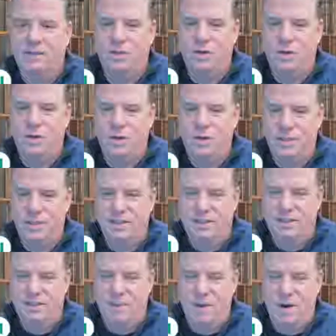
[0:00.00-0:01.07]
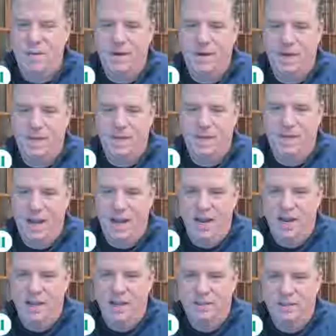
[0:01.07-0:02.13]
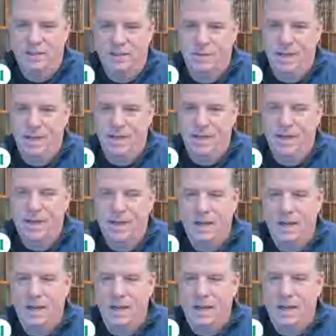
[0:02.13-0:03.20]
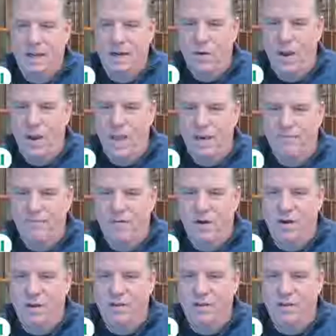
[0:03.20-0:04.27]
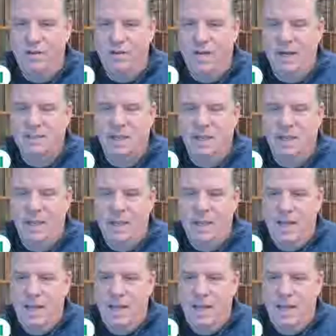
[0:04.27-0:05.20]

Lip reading: So this is where we need to get a little bit creative on the risk.